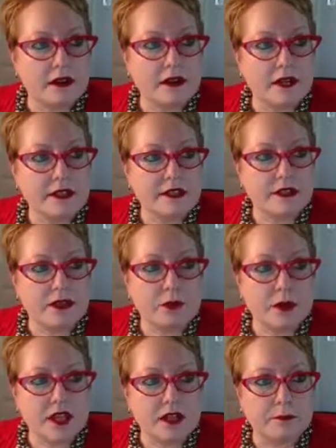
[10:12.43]
All right,
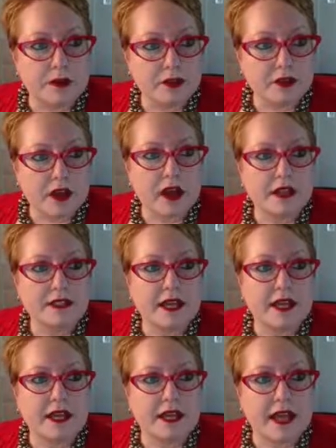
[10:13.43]
so then we can build
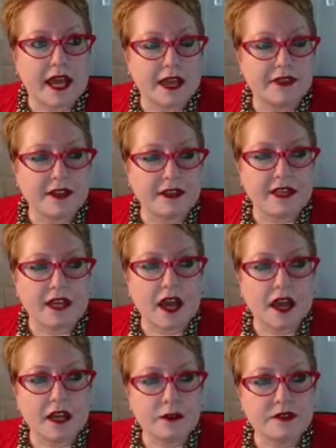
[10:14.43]
content and add things
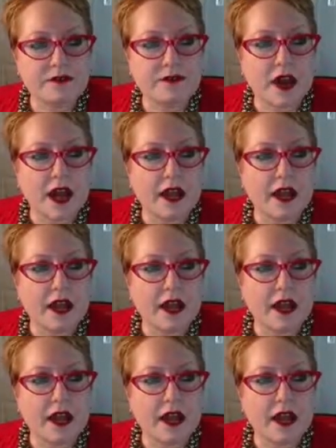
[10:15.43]
like items,